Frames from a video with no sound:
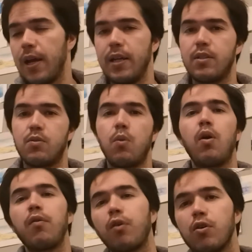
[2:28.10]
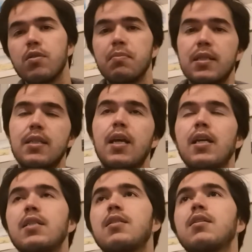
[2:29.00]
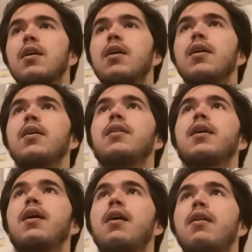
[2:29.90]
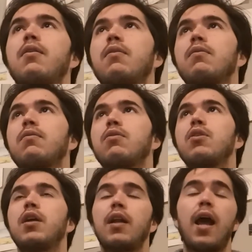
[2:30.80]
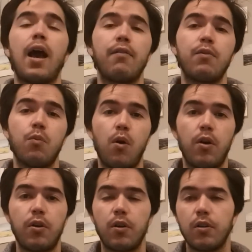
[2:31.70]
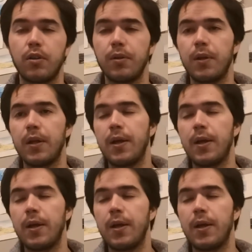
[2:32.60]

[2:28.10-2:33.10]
It's one of those mistakes that you can have in watercolor.